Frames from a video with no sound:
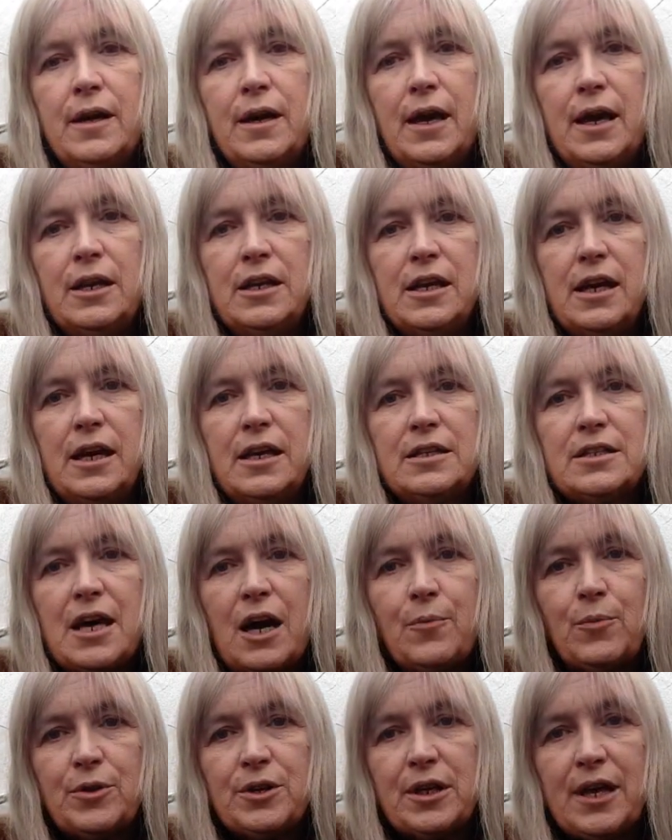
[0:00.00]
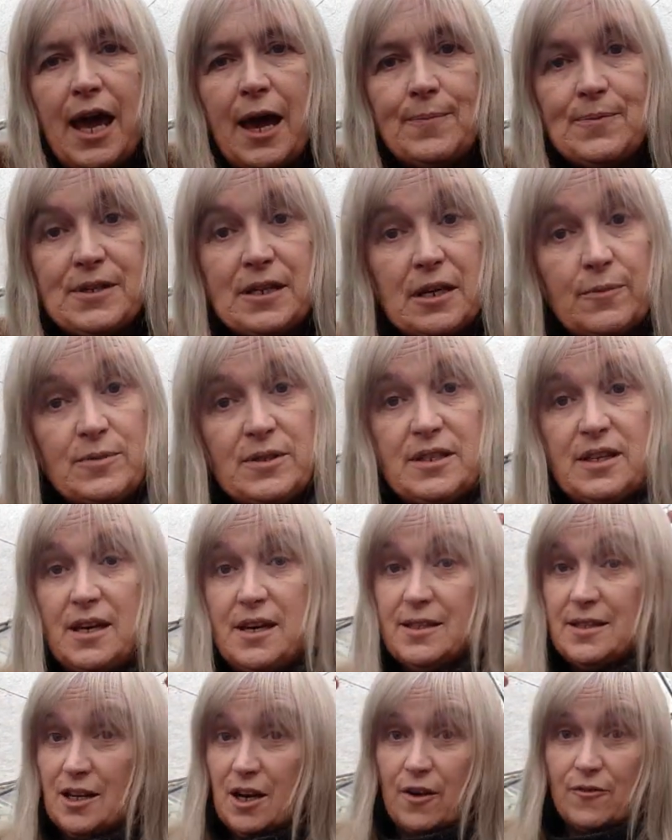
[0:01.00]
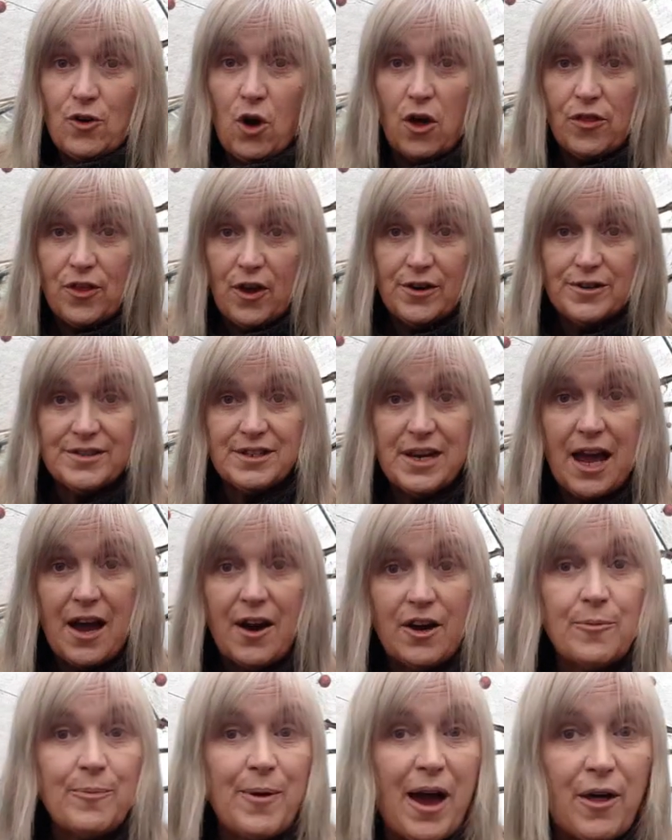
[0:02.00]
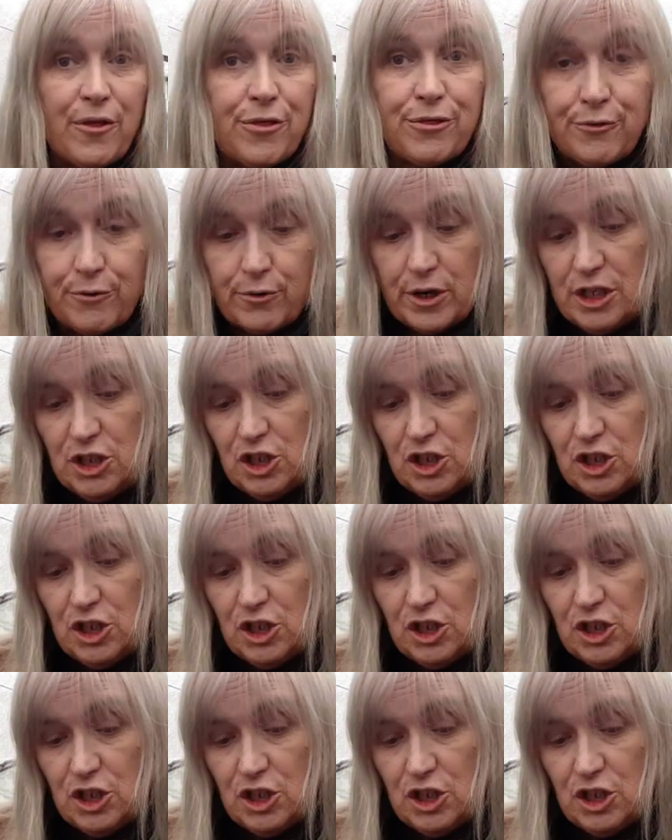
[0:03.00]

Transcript: and you end up with the capsicum seeds. And I've got those now in about 3